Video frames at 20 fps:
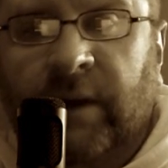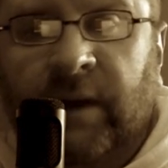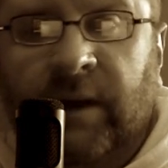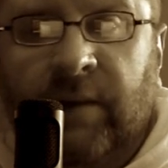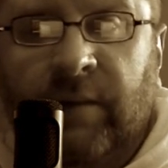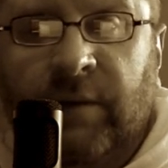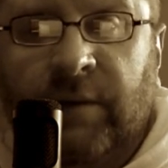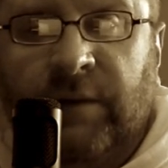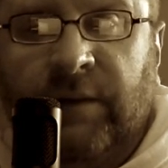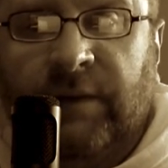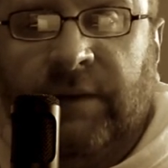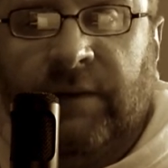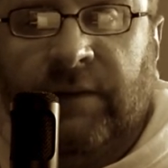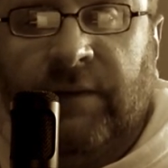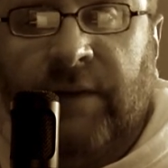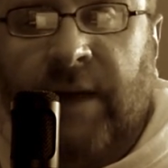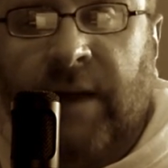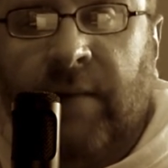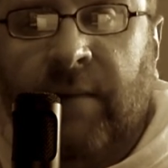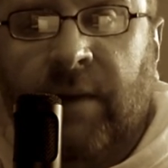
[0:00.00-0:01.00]
images of
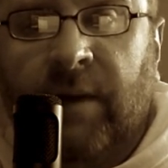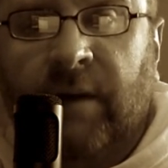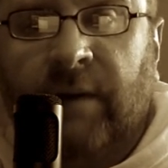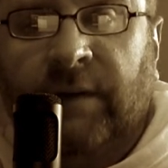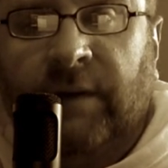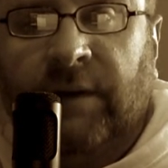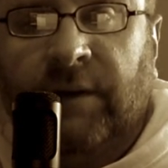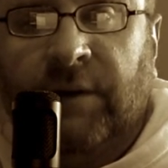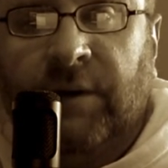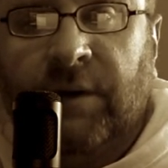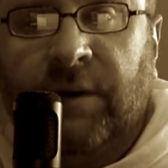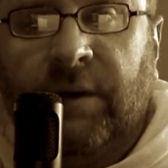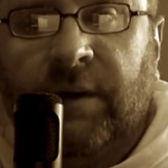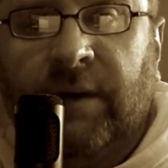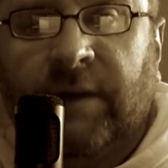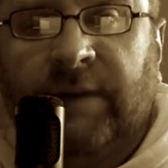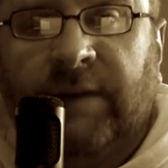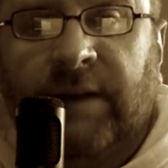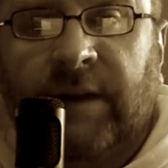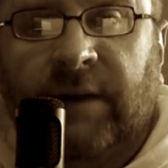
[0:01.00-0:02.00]
nightmares had turned
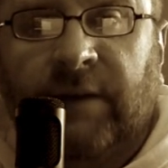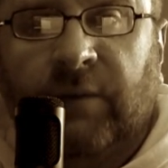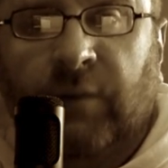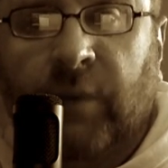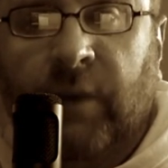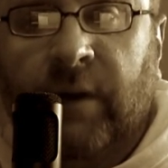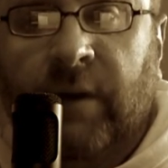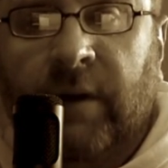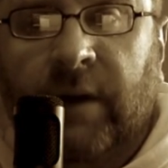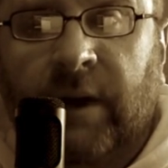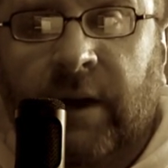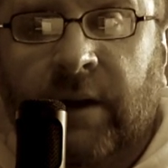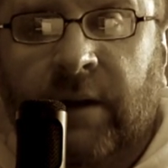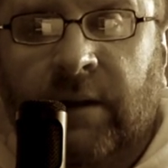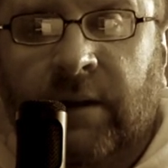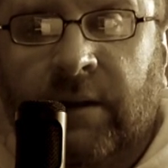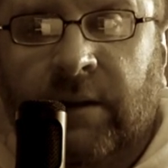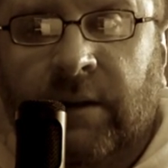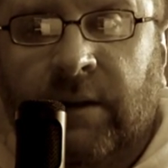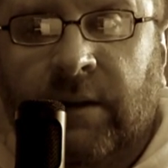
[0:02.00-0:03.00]
his days weary.
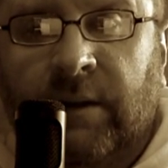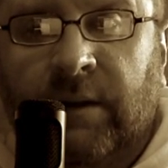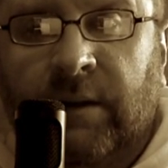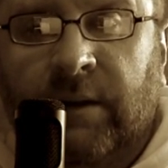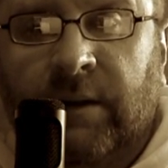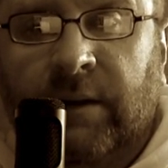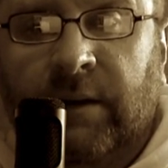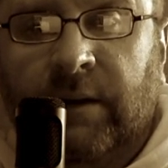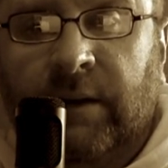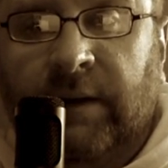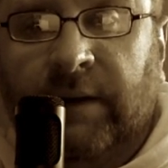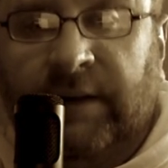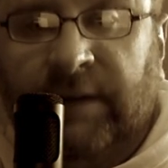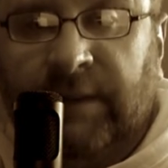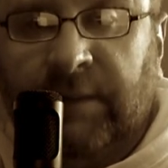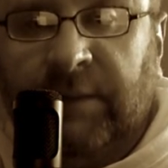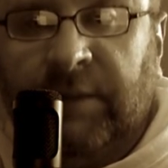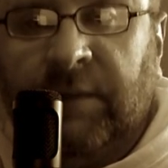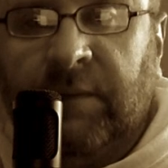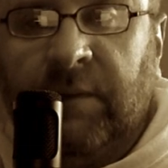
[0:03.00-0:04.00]
He
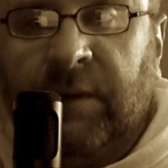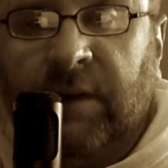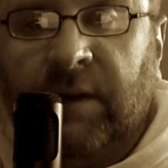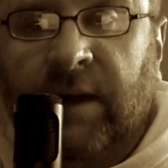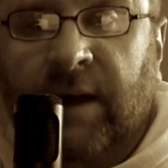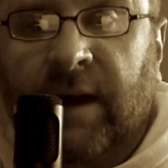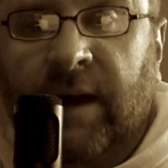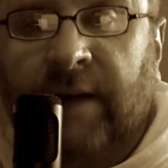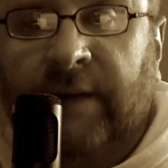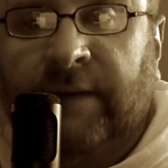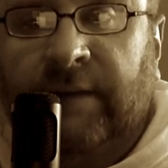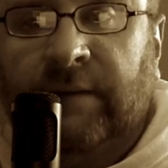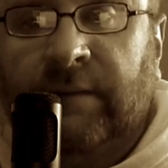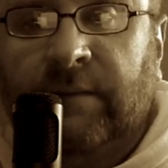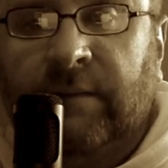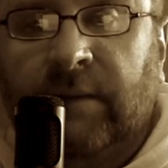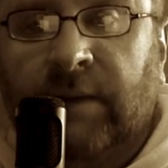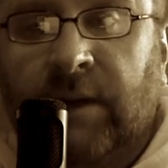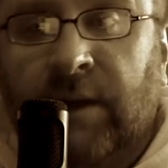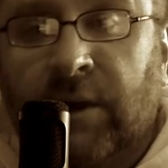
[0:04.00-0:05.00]
sipped from the glass.
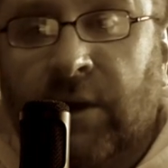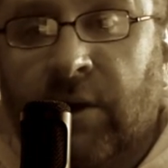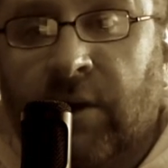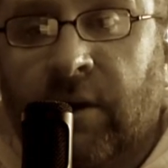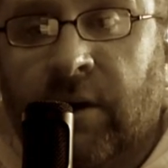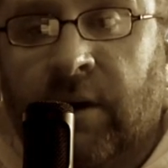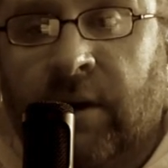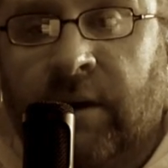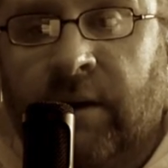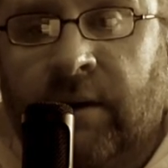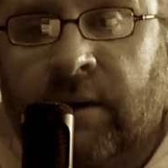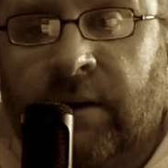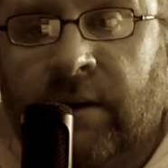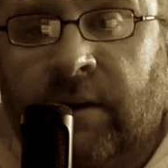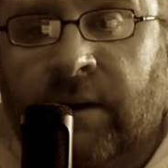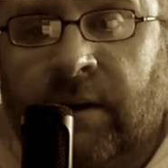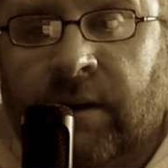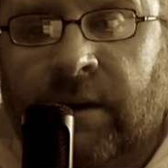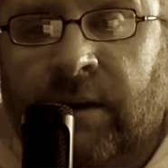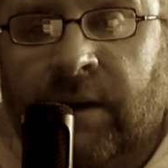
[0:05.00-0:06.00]
He yawned.
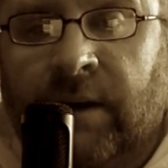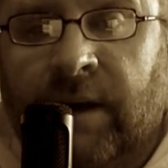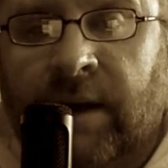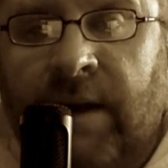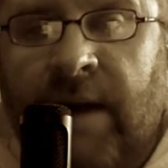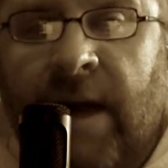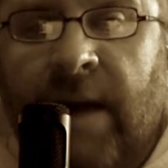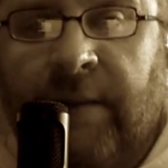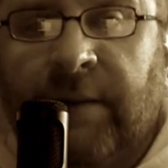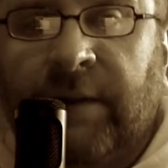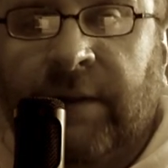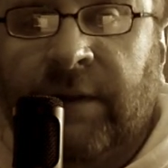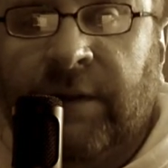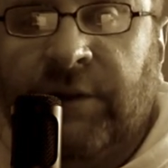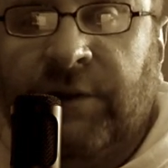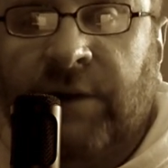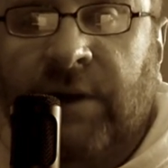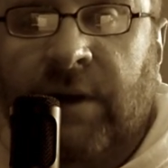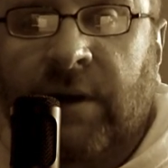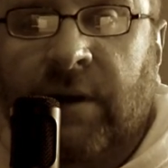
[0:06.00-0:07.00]
He napped in the
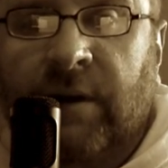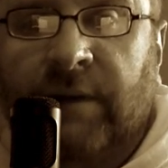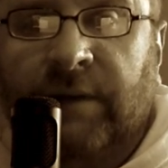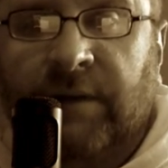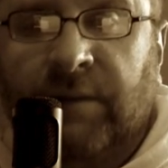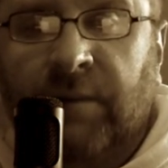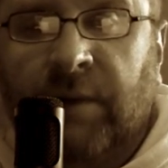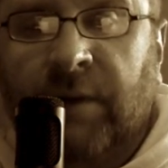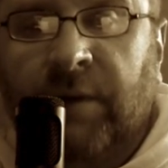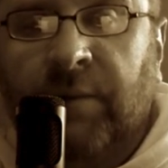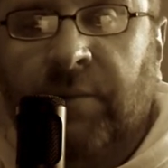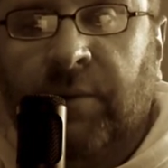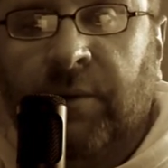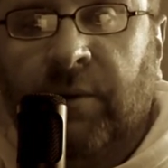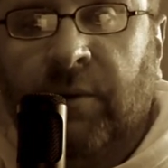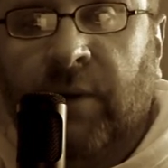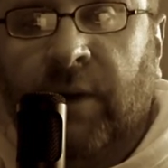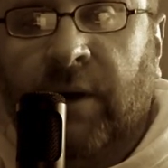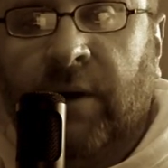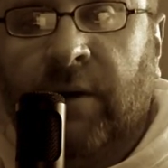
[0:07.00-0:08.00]
chair as the mother put
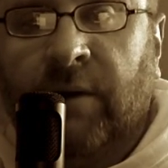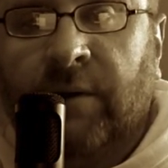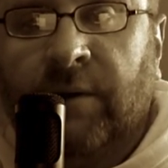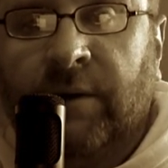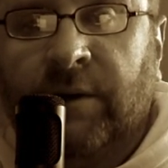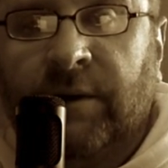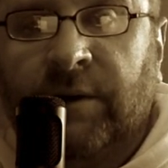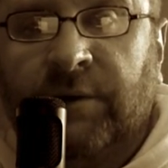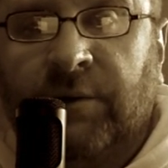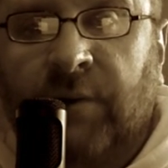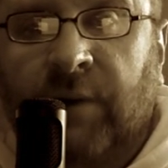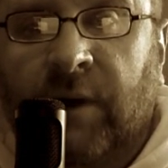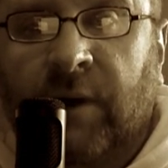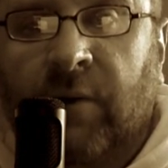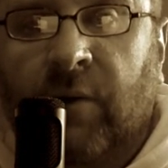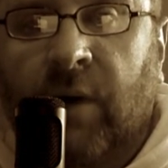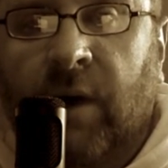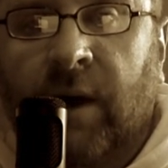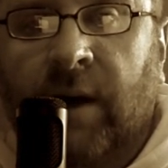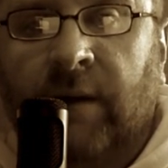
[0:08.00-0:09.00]
away all their dishware
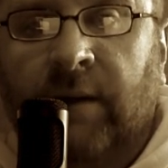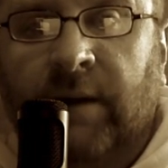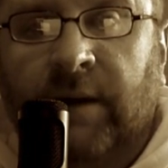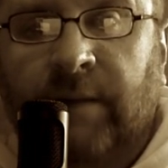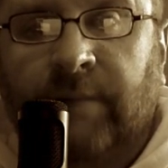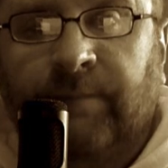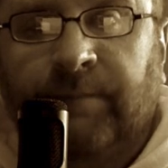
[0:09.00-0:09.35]
quietly.